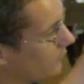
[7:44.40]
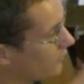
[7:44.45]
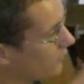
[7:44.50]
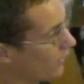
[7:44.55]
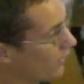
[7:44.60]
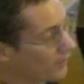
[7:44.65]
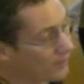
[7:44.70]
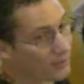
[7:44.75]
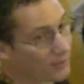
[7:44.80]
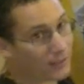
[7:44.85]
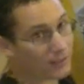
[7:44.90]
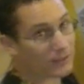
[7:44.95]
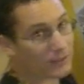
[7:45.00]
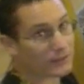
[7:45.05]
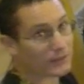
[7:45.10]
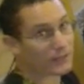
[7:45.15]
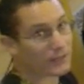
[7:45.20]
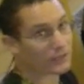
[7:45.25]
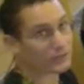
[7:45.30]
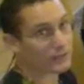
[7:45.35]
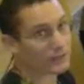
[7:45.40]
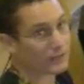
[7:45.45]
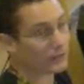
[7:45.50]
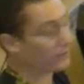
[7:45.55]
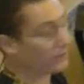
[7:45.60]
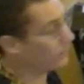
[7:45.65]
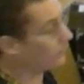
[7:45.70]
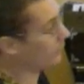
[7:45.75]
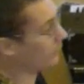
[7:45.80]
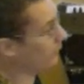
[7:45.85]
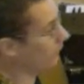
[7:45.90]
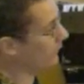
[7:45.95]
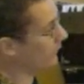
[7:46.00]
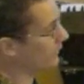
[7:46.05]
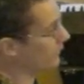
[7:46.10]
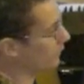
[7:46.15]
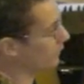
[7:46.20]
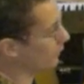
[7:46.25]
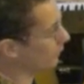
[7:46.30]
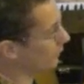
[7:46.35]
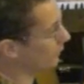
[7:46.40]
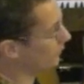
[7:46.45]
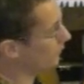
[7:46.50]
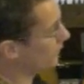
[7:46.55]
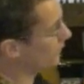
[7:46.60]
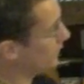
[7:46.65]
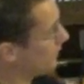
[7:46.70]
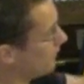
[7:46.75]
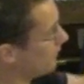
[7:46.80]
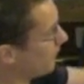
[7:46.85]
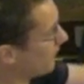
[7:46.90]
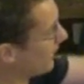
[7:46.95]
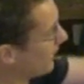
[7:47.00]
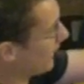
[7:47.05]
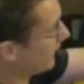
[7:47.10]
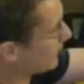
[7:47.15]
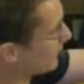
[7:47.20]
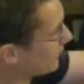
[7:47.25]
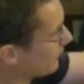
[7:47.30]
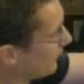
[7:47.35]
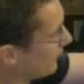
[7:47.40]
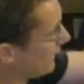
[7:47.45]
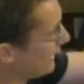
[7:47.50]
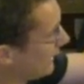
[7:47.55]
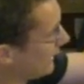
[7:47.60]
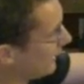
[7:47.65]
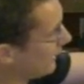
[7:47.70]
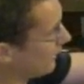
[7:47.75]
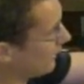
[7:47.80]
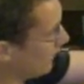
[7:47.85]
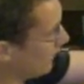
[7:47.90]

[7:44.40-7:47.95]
so I think it is actually the physical mechanics of the head.